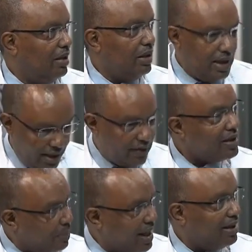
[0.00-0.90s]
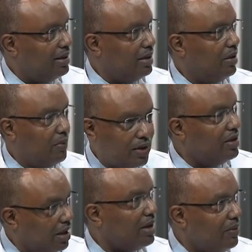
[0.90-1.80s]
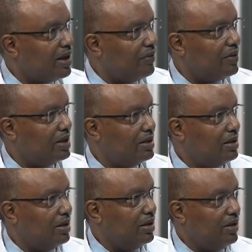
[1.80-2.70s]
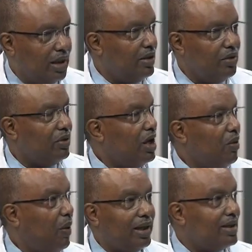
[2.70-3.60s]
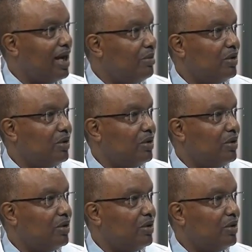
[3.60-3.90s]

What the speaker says: Here at Penn. We're not aware of this. They knew one time you